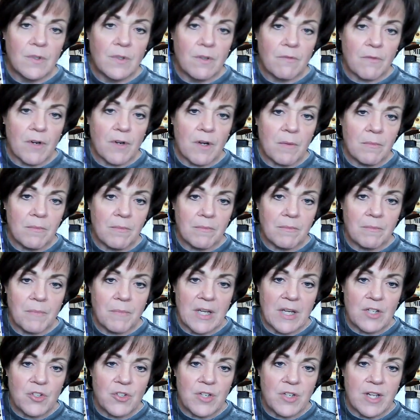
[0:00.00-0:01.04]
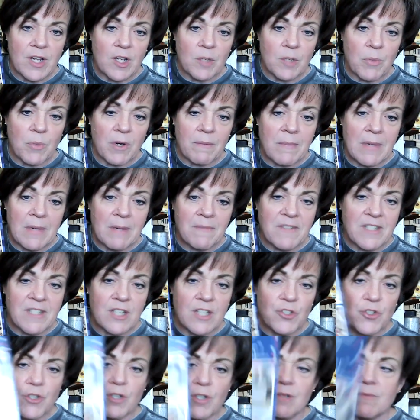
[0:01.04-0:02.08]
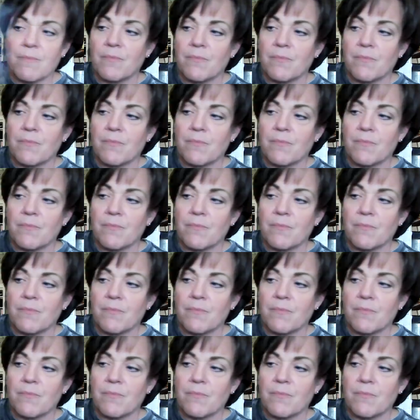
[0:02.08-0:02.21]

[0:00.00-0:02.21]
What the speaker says: from Punch Needle and Primitive Stitcher.